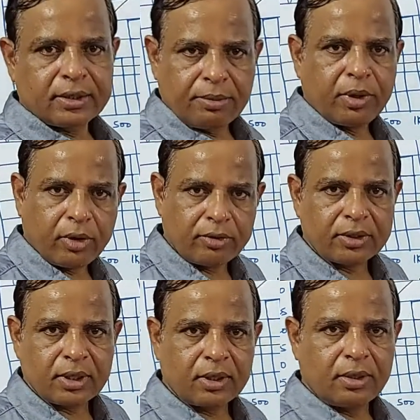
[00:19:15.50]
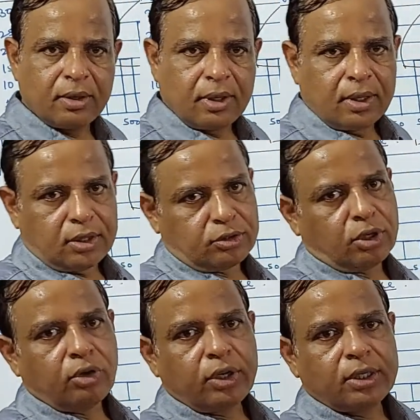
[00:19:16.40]
the power of the signal. So
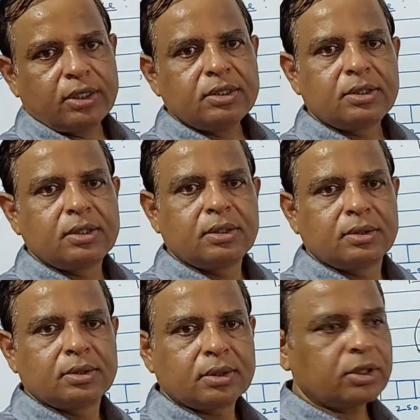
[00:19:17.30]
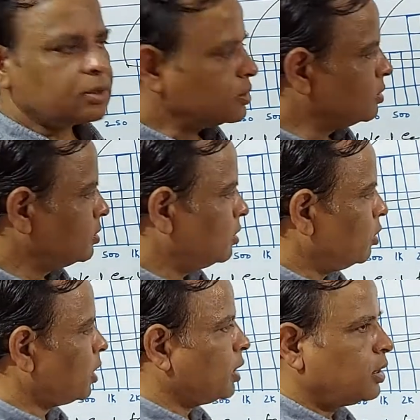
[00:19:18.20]
now it is good.
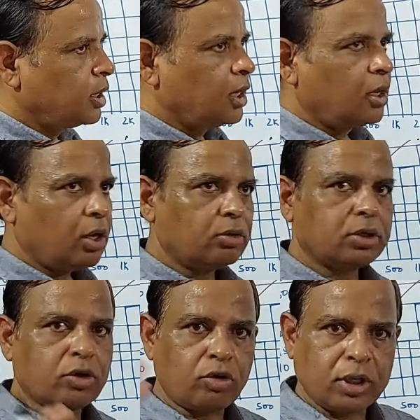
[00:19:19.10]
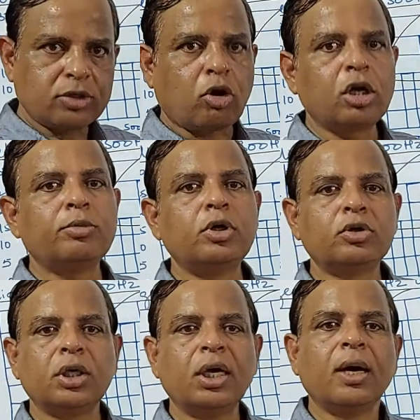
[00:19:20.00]
Okay, now the sound is audible to
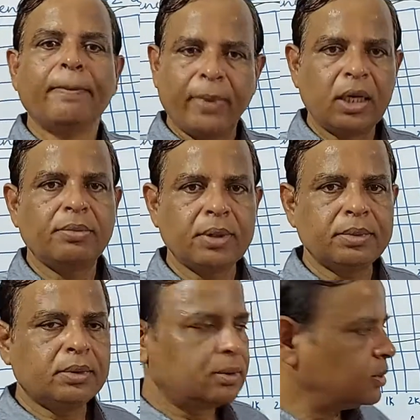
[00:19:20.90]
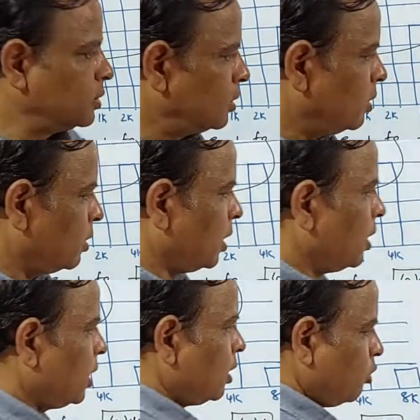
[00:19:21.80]
the many people. Okay,
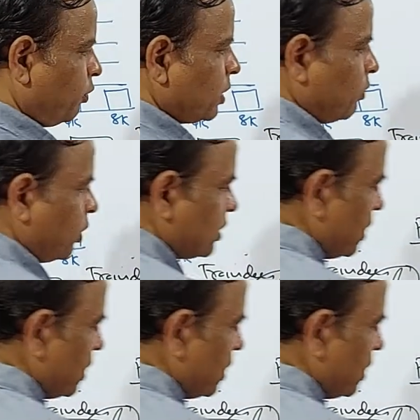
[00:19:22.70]
now further, what is the